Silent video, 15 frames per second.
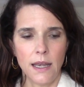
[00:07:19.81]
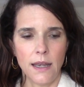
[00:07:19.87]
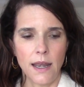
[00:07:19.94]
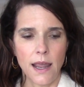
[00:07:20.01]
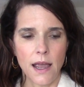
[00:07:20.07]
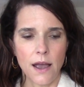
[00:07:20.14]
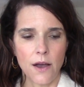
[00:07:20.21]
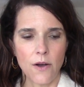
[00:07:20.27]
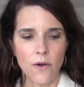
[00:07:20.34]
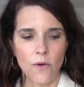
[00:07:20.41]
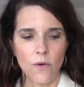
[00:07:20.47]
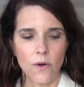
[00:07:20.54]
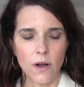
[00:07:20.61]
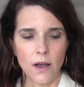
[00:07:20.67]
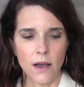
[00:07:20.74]

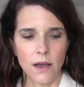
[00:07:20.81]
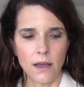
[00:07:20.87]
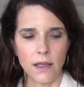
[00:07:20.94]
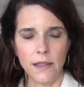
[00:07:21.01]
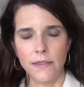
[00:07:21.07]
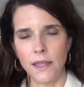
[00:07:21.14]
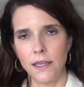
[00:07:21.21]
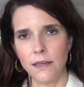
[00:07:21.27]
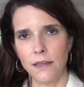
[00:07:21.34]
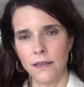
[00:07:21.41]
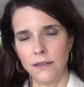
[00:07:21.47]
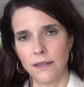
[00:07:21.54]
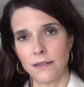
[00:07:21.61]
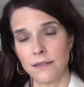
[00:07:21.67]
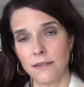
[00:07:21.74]
Now, and then
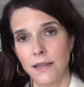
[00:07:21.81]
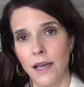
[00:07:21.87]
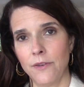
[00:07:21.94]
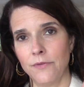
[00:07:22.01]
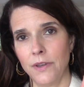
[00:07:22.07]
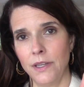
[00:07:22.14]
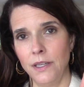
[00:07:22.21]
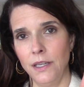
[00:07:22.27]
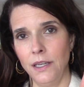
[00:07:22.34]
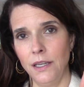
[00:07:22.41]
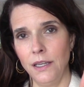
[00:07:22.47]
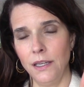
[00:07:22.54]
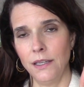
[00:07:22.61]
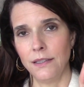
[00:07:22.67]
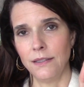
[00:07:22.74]
it doesn't have
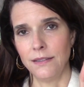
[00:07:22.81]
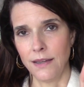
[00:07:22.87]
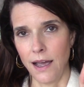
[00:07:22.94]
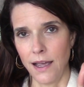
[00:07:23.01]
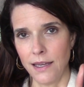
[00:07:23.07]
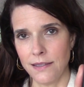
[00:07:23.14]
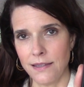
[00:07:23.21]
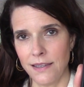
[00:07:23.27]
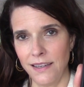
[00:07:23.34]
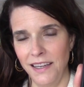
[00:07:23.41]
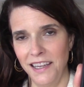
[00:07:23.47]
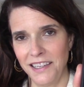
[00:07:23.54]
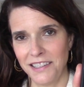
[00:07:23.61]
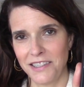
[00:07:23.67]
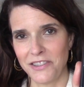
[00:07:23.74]
any dyes in
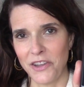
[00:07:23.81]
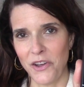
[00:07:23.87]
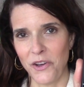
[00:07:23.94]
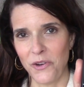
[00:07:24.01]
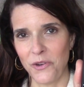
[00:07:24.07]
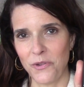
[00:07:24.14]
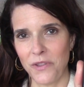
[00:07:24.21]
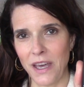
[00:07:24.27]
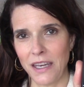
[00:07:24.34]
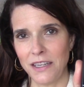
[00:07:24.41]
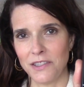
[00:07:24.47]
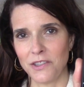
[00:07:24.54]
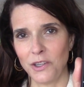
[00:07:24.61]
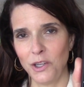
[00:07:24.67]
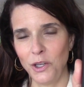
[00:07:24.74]
it, so that
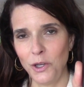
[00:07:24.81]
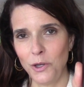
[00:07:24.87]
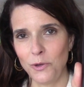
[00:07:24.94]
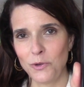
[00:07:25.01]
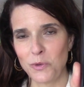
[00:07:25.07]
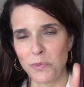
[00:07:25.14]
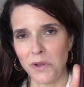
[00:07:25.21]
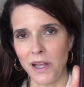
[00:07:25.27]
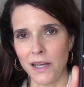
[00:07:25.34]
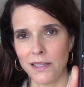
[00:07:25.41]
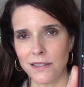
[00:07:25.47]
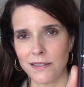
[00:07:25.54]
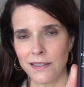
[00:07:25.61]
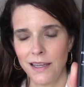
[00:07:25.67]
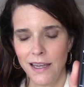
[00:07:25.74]
is a huge
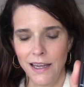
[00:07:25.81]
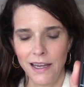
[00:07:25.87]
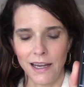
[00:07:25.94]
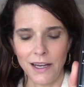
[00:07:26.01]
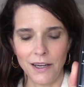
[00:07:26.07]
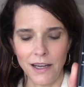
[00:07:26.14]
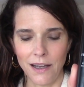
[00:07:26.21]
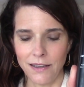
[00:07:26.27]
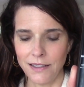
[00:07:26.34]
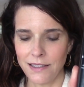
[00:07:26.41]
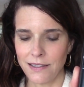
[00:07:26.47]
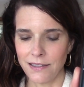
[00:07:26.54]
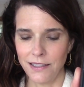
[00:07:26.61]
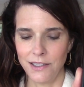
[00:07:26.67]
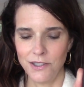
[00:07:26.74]
plus. I
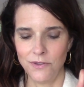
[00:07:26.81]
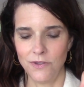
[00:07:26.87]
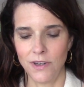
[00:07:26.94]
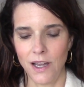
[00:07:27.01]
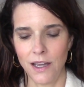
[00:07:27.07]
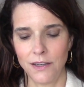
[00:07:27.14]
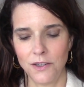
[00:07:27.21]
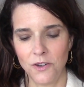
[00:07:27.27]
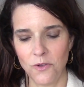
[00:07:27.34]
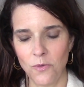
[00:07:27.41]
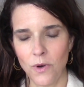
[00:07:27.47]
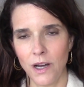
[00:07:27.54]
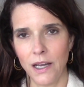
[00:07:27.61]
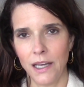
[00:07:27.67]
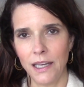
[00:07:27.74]
honestly do not know
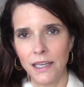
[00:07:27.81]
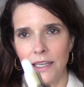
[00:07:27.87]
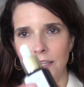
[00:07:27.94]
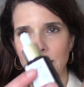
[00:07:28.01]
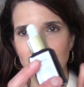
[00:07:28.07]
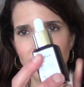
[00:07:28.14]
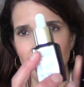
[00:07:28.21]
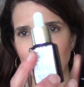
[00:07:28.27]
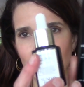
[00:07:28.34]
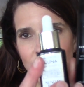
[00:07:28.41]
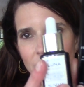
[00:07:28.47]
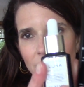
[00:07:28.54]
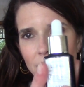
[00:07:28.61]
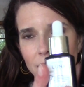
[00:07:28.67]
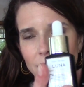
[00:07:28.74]
why
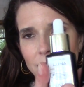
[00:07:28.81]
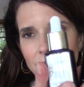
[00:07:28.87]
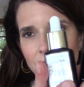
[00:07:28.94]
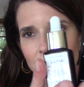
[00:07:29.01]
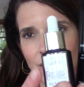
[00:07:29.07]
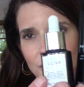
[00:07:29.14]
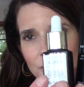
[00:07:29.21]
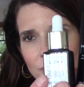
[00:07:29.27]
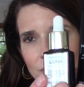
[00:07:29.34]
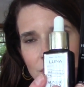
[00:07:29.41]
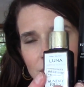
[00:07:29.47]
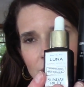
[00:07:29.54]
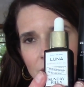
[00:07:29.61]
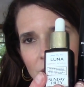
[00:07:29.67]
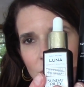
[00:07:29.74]
Luna, you know, the
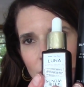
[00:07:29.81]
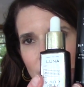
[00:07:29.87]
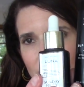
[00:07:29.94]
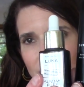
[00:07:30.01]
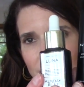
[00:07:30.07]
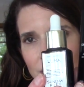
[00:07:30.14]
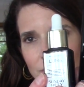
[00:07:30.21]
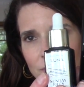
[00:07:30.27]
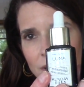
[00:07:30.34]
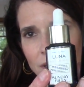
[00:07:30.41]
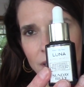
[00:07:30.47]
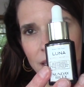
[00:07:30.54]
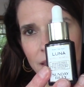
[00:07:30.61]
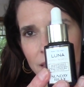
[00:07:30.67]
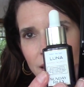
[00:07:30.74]
Sunday Riley felt
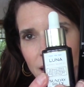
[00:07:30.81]
like